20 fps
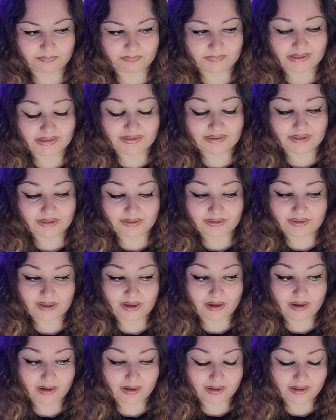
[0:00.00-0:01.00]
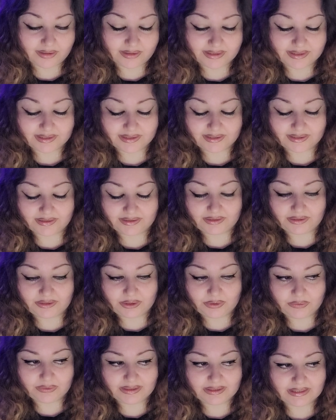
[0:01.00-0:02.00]
the dark arts. You
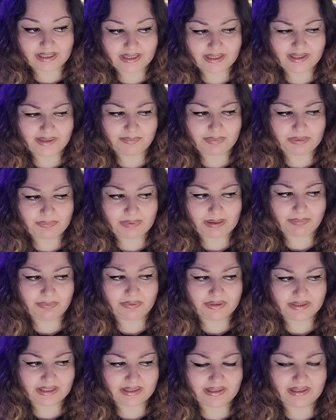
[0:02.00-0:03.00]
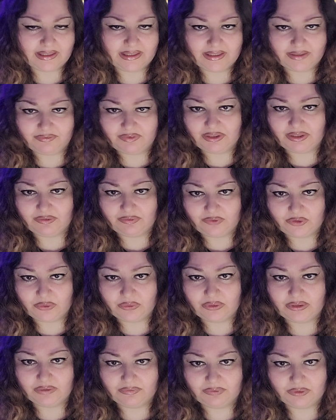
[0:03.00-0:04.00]
know, the snake could be representative in a few
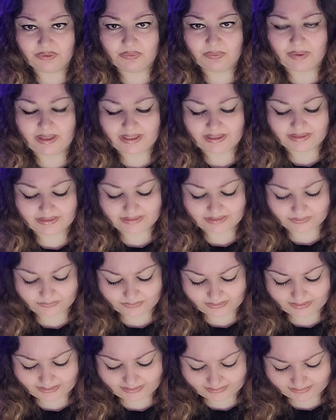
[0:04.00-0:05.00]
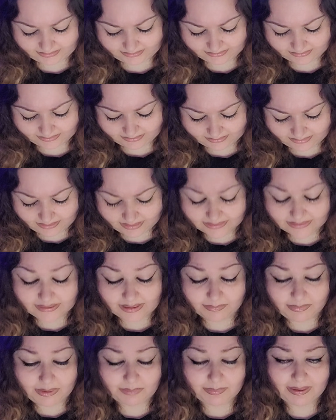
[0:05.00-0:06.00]
different ways, okay?
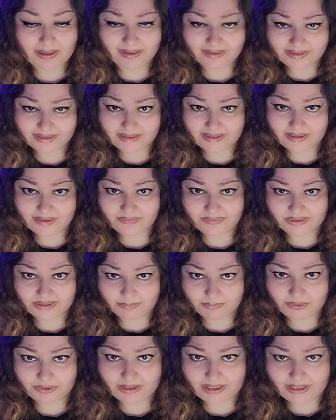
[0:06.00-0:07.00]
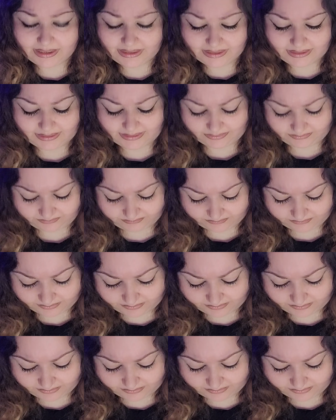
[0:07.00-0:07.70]
Some are positive, some are negative.